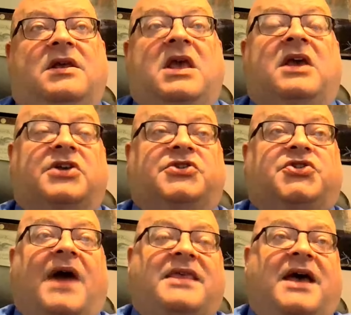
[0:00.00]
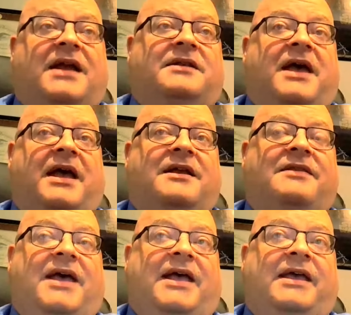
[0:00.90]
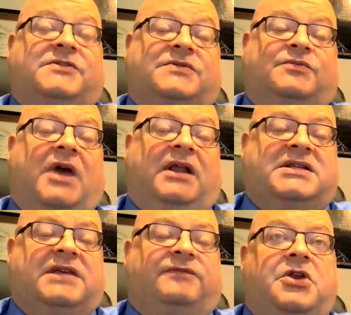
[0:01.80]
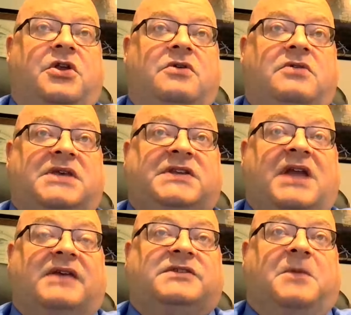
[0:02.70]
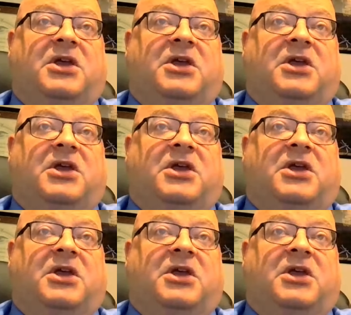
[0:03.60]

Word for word: He could try that, and that that it's relatively new these days,